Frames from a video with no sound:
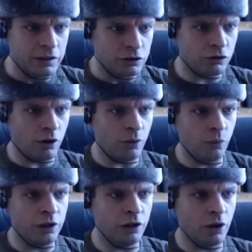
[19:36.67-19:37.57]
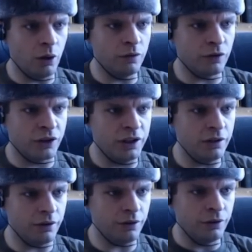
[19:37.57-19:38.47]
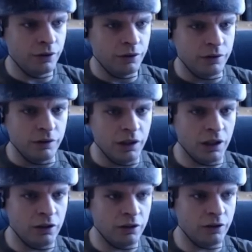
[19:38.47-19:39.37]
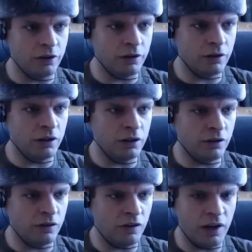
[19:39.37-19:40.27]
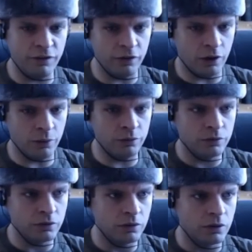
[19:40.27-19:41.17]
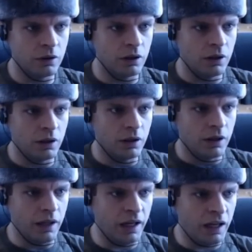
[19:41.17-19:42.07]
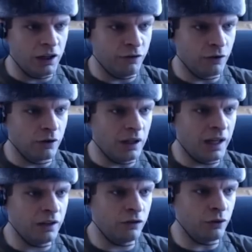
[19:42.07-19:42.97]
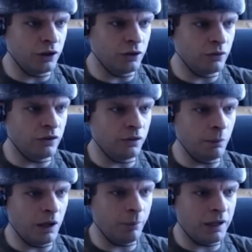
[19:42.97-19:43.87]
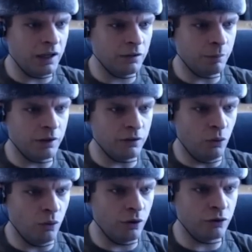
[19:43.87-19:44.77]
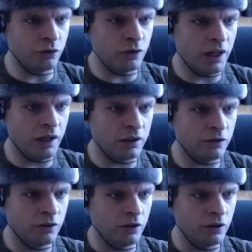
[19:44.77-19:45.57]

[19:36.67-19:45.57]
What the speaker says: So, we can go over here into the safe zone. And if you're Alliance, you can use this mailbox, but as Horde, you can't.